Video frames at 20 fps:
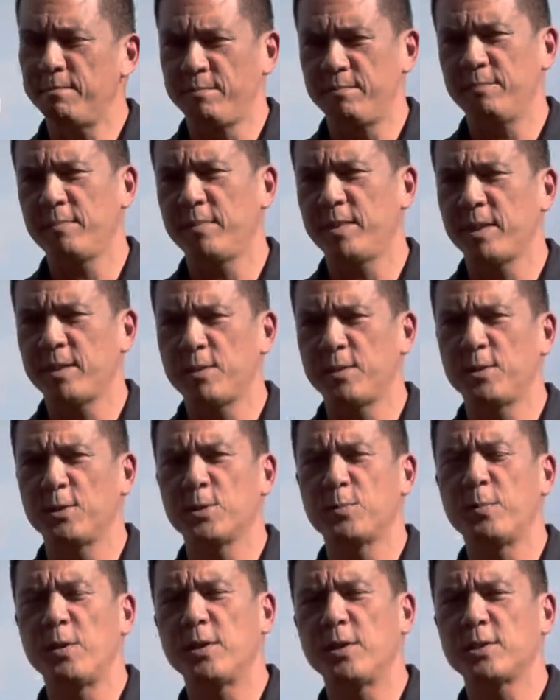Get to those
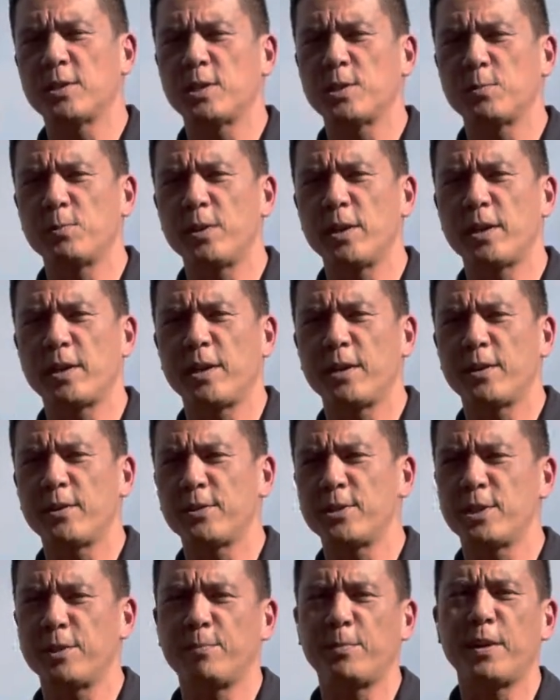malls this weekend or
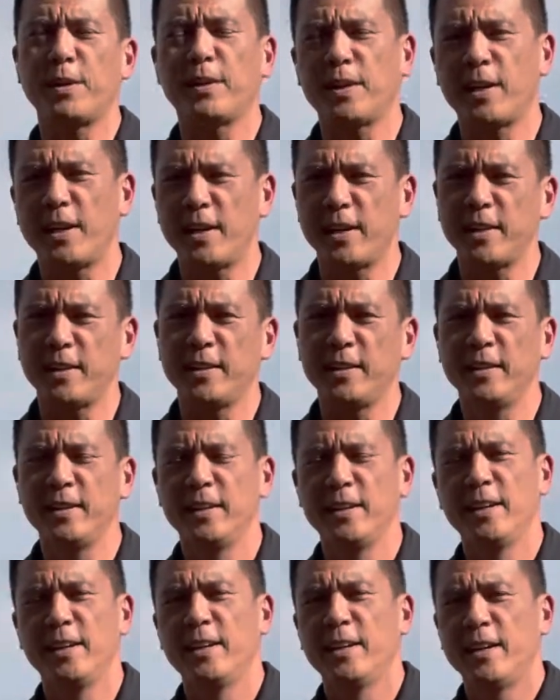jump online
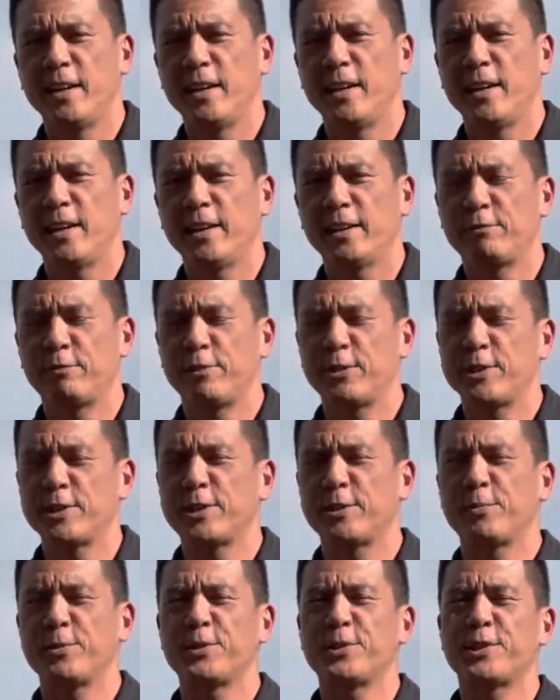and finish
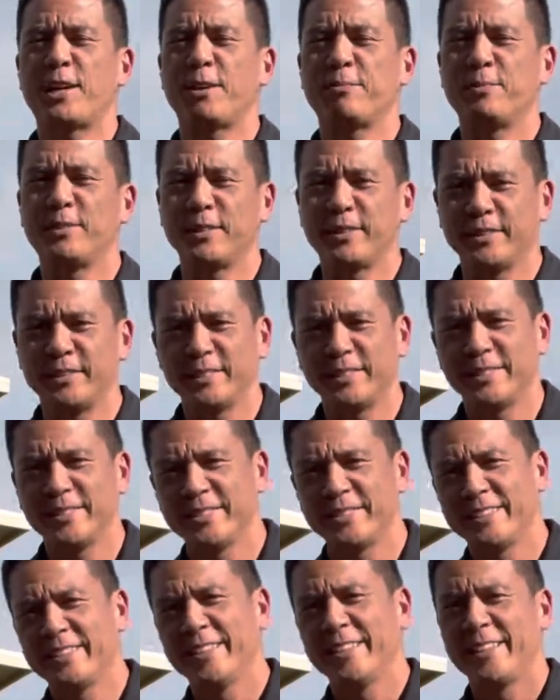up your shopping.
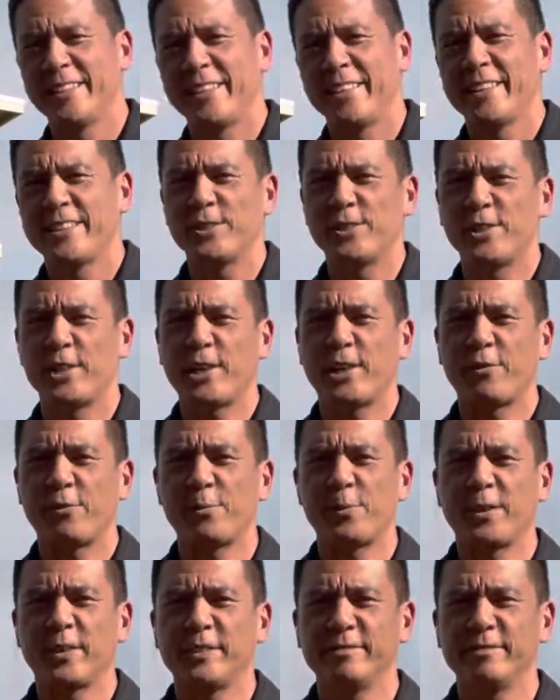See you later, everybody.